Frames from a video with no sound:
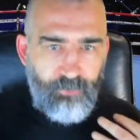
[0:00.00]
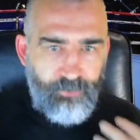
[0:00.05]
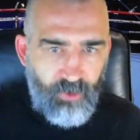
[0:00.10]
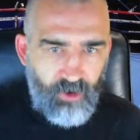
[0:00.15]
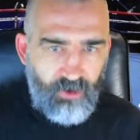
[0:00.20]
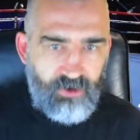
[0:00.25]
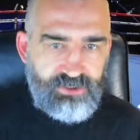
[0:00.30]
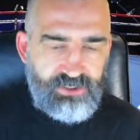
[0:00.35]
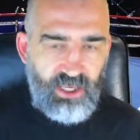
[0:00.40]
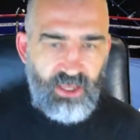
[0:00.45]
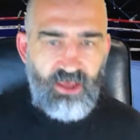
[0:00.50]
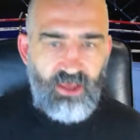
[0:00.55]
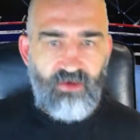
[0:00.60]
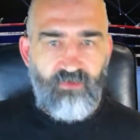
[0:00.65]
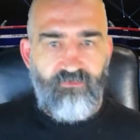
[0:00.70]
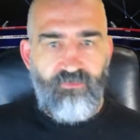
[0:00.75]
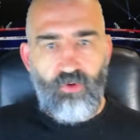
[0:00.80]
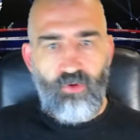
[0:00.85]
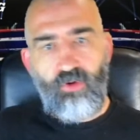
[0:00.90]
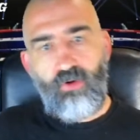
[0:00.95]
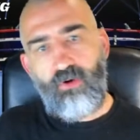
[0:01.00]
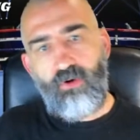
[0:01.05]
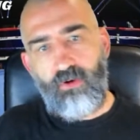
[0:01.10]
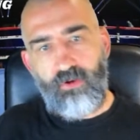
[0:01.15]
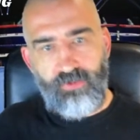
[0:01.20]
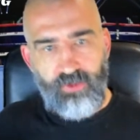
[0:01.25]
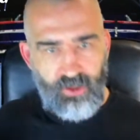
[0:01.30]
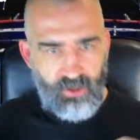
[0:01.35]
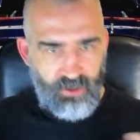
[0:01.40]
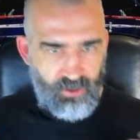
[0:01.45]
boxing,
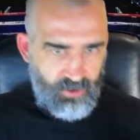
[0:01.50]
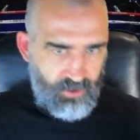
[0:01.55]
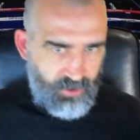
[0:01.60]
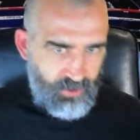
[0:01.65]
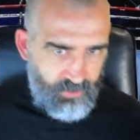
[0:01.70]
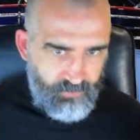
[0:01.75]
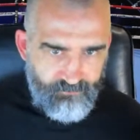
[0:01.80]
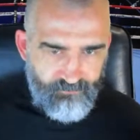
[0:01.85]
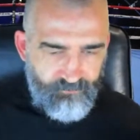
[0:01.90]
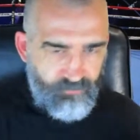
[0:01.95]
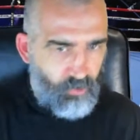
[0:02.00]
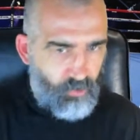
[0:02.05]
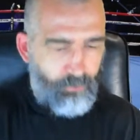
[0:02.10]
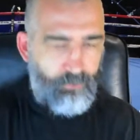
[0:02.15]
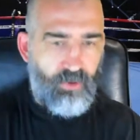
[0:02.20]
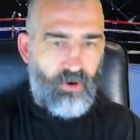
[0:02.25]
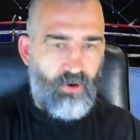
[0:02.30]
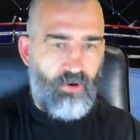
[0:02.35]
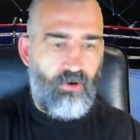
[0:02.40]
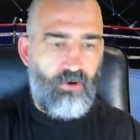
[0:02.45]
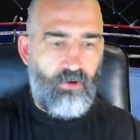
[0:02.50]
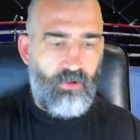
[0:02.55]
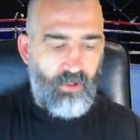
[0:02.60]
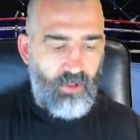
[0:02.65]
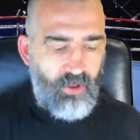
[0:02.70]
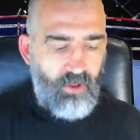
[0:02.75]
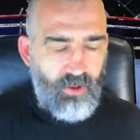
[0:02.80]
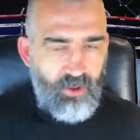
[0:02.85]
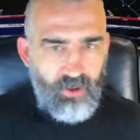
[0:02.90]
for the football.